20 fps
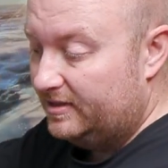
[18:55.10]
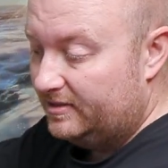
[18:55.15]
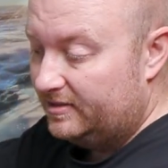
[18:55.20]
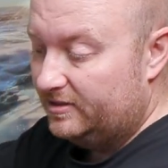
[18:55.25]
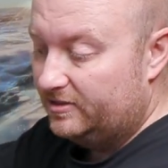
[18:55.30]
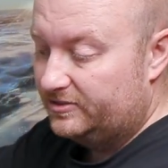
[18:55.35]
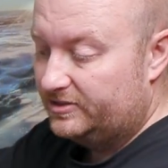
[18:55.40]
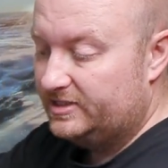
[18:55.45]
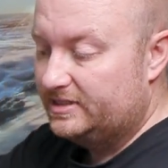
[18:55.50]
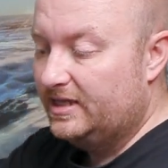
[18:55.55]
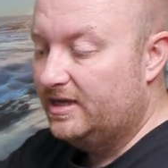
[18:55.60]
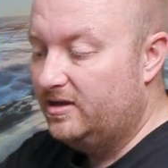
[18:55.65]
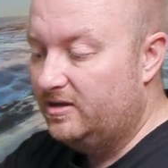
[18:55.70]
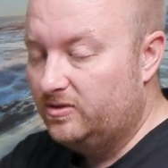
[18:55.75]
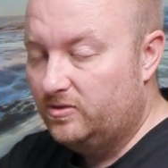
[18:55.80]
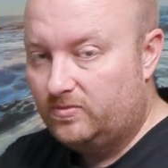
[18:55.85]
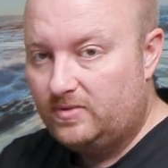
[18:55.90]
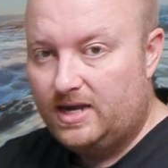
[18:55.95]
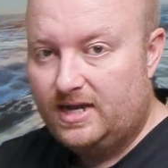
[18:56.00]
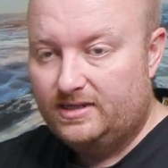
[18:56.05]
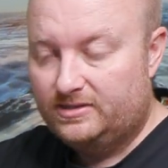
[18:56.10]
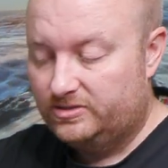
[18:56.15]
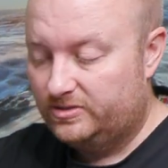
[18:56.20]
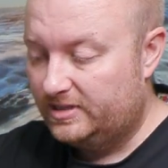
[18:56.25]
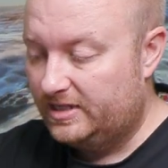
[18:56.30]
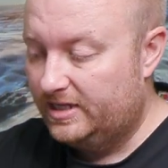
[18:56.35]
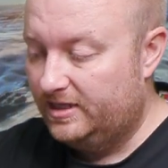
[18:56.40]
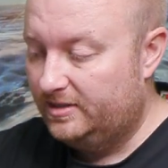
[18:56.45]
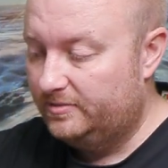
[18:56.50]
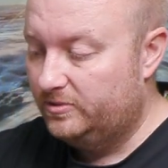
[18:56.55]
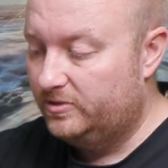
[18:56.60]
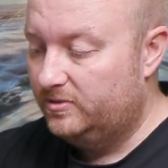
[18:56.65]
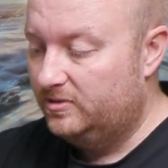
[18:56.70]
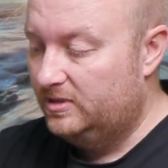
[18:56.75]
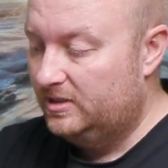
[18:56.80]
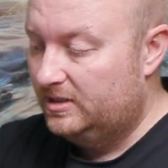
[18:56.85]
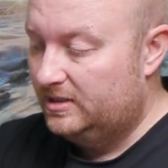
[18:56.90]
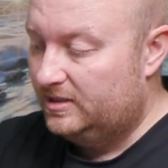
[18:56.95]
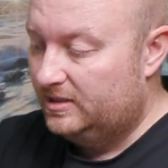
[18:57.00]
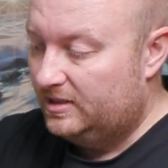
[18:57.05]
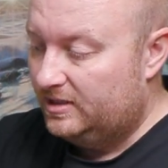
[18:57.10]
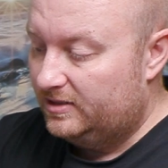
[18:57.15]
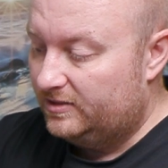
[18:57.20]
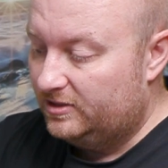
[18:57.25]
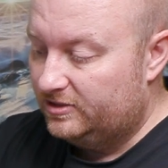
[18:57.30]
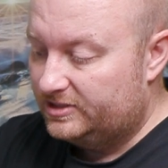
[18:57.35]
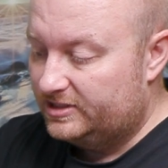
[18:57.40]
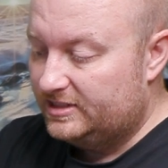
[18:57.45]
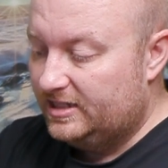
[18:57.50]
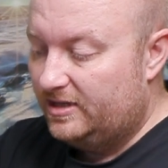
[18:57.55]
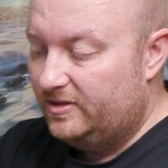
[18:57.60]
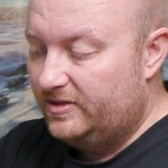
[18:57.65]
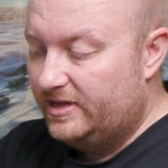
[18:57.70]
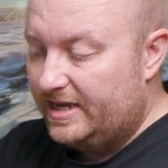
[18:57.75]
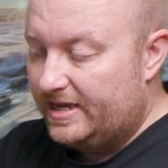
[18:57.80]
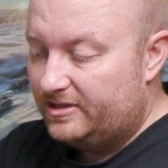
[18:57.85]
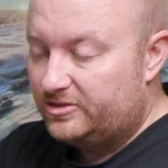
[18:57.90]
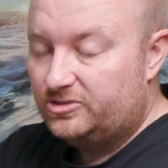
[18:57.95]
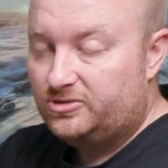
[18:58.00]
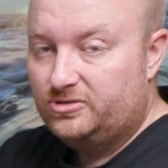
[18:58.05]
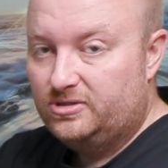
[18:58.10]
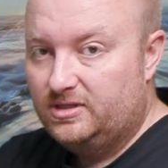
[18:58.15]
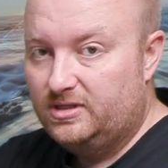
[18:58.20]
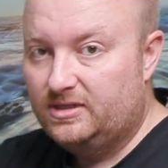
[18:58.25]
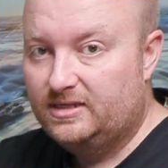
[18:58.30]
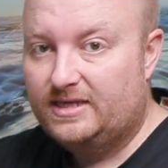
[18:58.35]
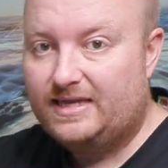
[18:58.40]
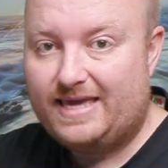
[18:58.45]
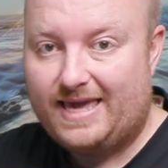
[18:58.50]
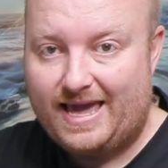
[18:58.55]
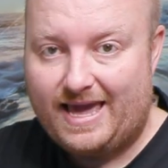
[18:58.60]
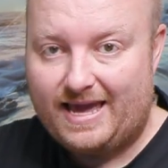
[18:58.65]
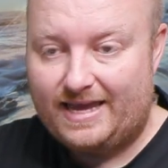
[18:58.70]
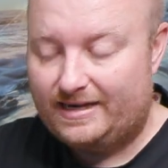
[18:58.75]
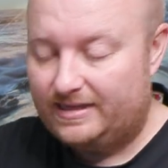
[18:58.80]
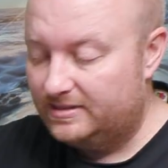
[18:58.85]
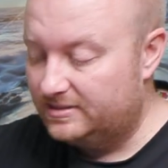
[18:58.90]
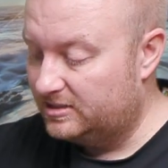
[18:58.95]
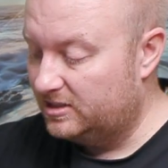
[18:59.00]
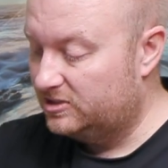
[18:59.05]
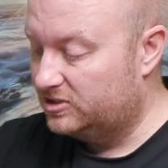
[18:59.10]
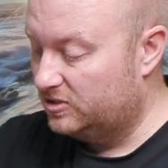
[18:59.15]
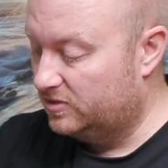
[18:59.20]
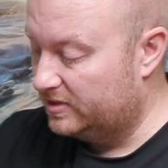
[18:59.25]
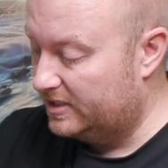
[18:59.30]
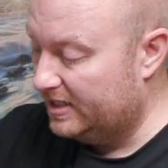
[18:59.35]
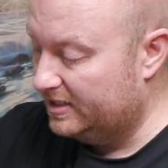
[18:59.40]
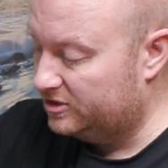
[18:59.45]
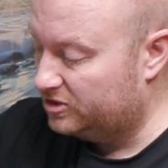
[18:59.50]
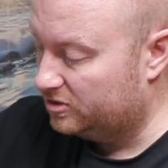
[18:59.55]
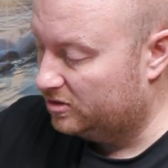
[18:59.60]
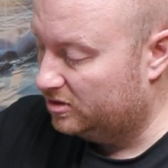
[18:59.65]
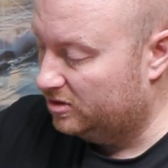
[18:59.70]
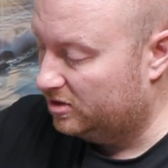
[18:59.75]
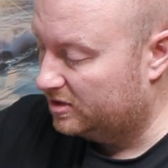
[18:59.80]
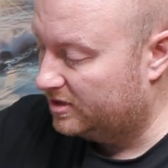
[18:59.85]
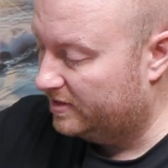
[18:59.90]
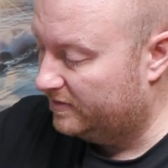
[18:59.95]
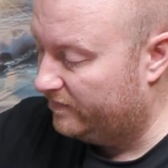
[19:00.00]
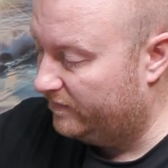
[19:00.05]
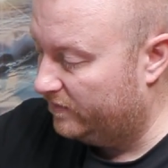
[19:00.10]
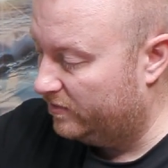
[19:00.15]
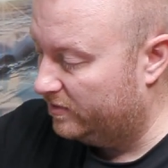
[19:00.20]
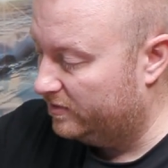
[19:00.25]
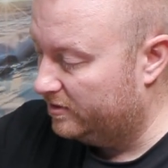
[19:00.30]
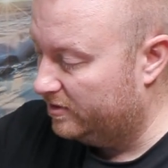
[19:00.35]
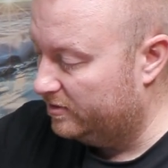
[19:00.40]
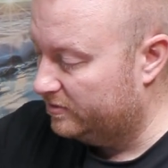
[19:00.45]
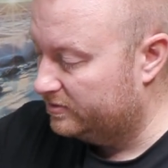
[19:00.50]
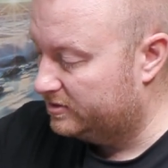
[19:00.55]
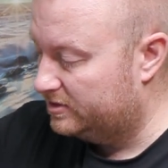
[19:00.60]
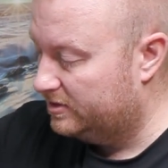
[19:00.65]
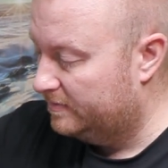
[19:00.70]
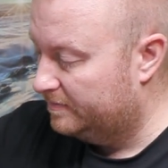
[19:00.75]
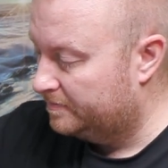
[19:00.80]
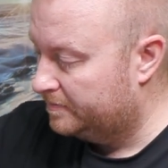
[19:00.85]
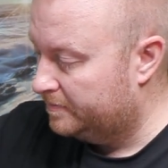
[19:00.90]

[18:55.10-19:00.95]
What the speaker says: they'll sell the riser cable, they'll sell the extra caddies, so in case you're looking for those.